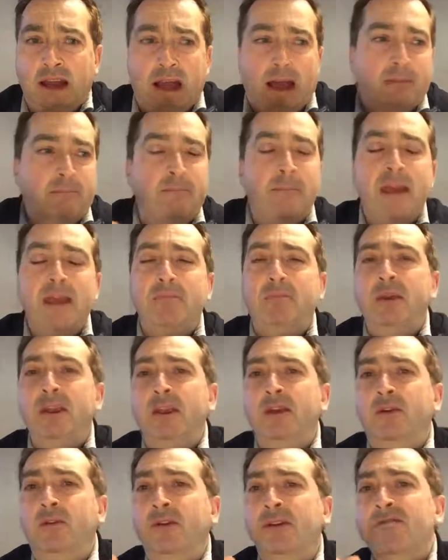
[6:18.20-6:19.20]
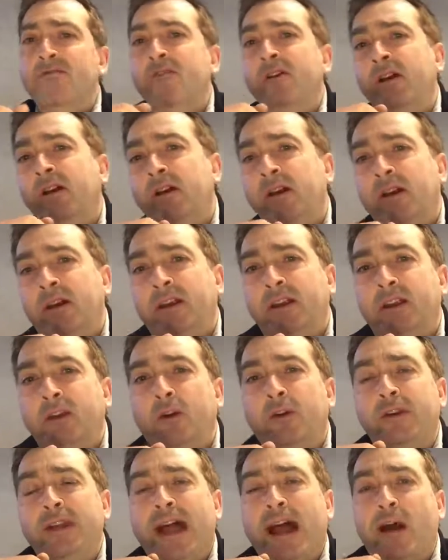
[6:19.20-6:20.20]
And maybe
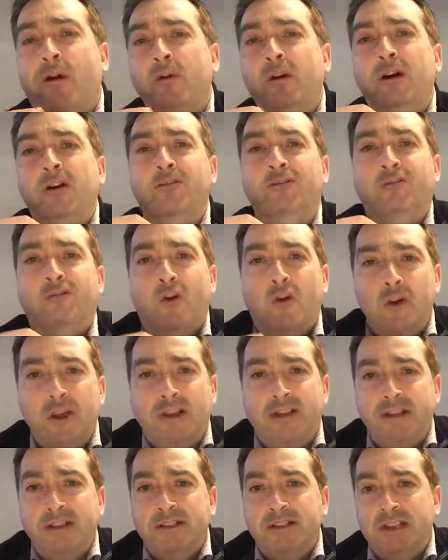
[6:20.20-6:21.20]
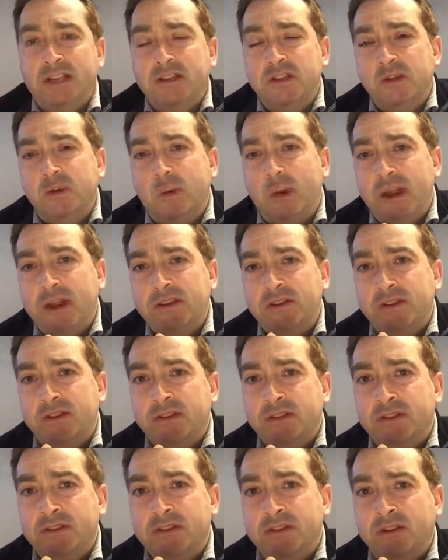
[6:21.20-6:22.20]
you're now avoiding
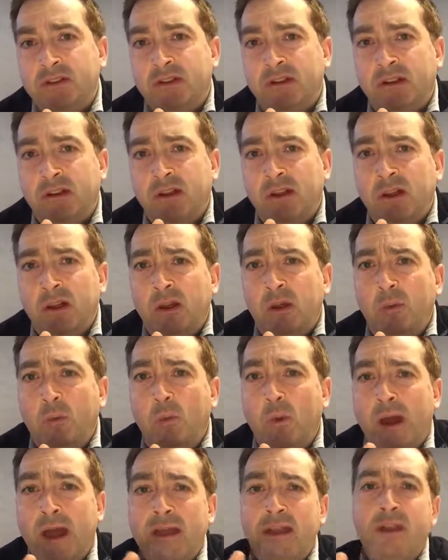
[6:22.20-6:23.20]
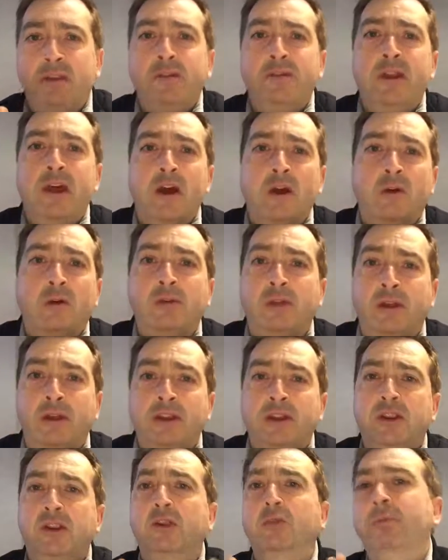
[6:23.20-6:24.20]
situations where you know that
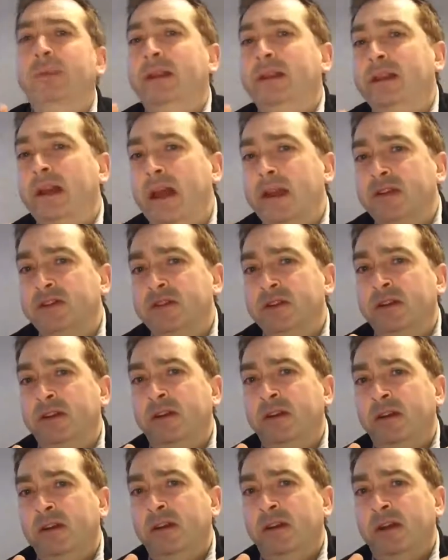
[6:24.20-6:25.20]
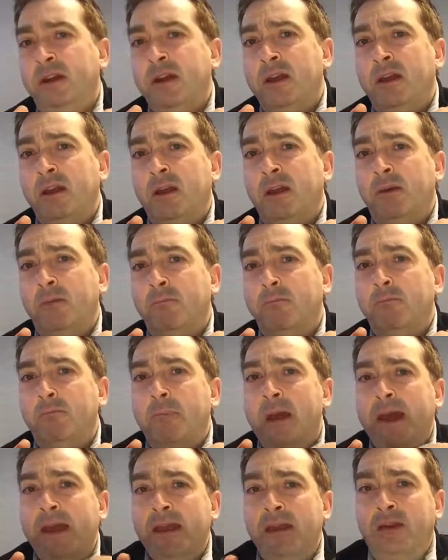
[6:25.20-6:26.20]
humiliation
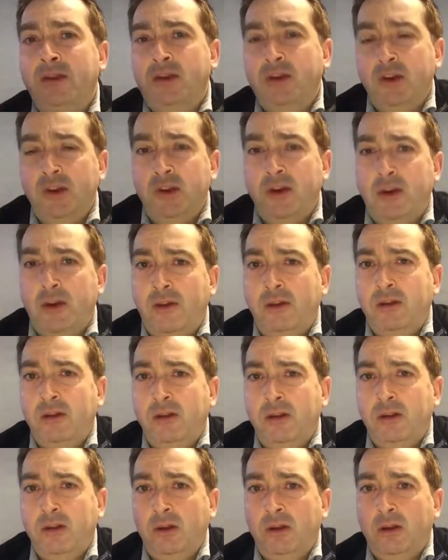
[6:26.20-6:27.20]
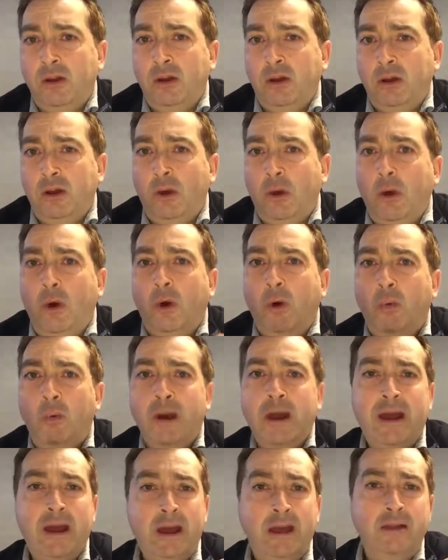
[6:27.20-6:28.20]
may occur, or
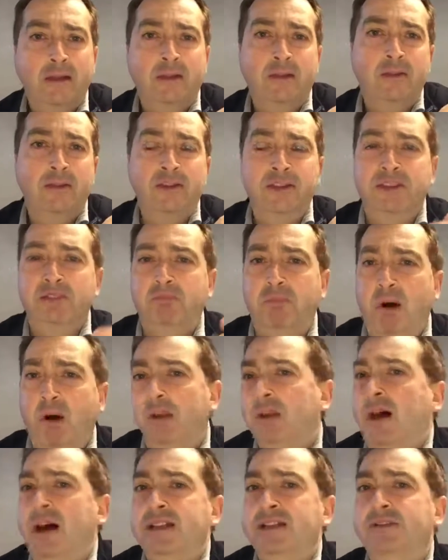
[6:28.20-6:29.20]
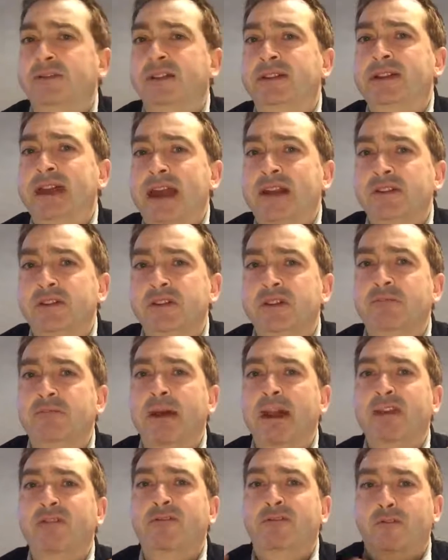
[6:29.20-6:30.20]
where the spotlight of attention
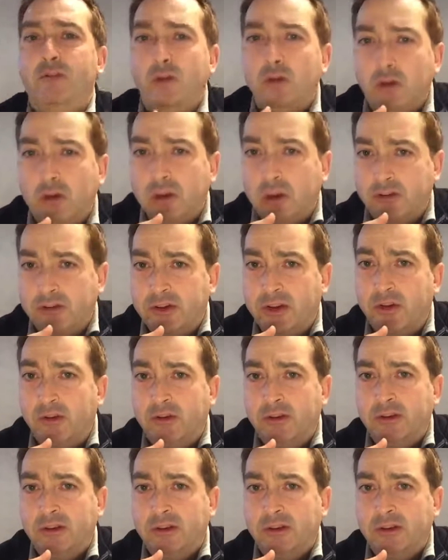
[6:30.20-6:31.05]
may fall on you.